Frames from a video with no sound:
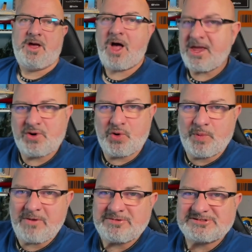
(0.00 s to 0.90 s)
Hi all,
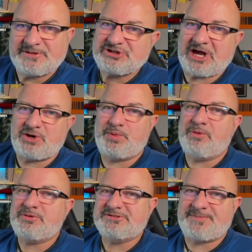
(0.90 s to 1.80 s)
welcome to my channel,
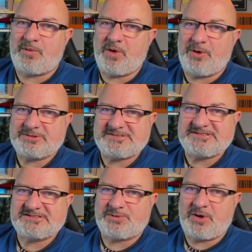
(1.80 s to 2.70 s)
welcome to my world. This
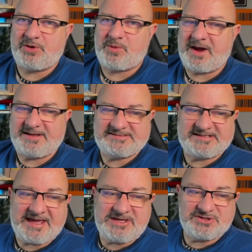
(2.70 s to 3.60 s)
is the World of Wayne.
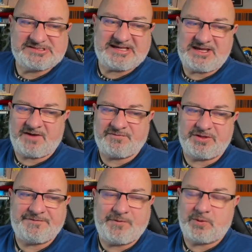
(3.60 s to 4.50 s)
Today you'll see I've got
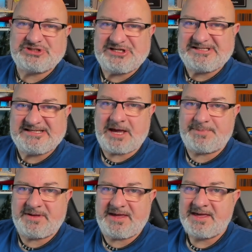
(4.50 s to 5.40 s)
the Ford GT
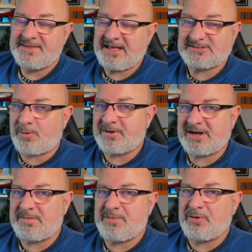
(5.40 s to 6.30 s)
up here, and that's what we're
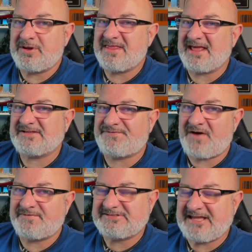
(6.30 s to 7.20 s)
going to be building the next
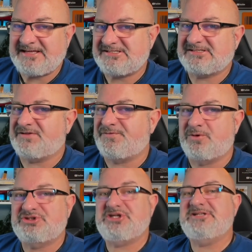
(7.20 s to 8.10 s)
5 stages of the
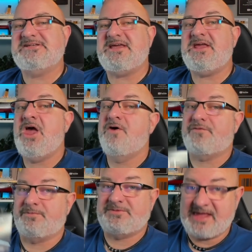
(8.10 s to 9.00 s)
Ford GT
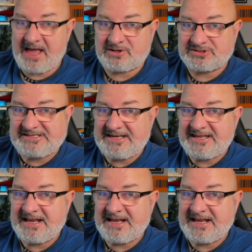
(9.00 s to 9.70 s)
from Deagostini